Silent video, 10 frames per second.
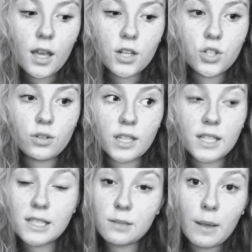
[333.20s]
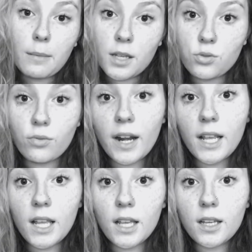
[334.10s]
And she was like, because this baby is
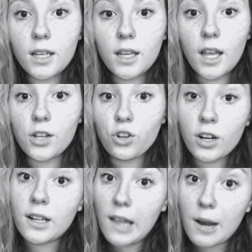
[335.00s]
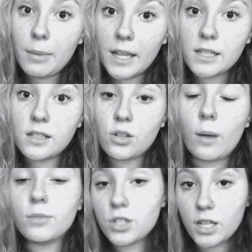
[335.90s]
ready and you're in a lot of pain, so
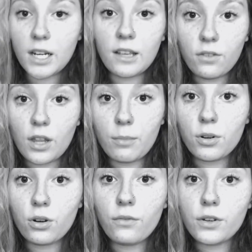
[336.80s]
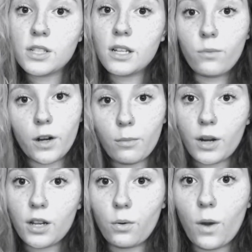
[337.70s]
I'm just gonna give you the epidural first and then we're gonna
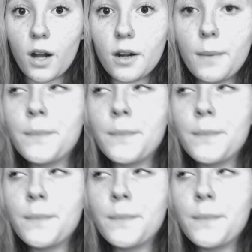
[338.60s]
break your water.